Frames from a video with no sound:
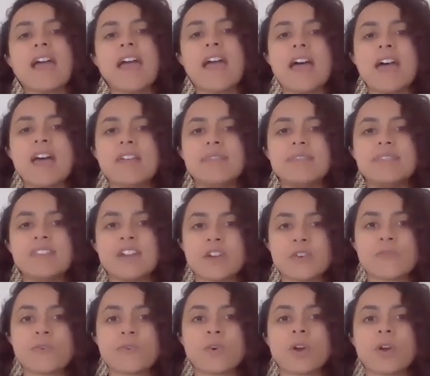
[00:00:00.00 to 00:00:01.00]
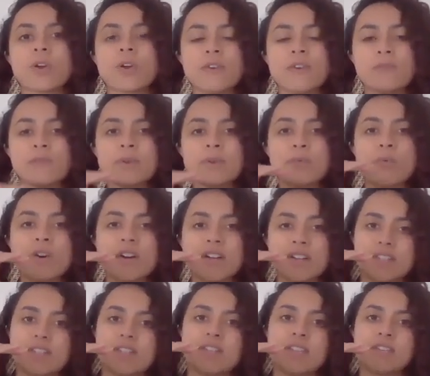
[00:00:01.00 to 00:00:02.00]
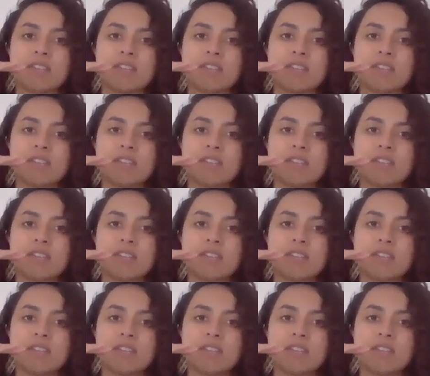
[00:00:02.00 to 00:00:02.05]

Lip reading: And therefore, if we want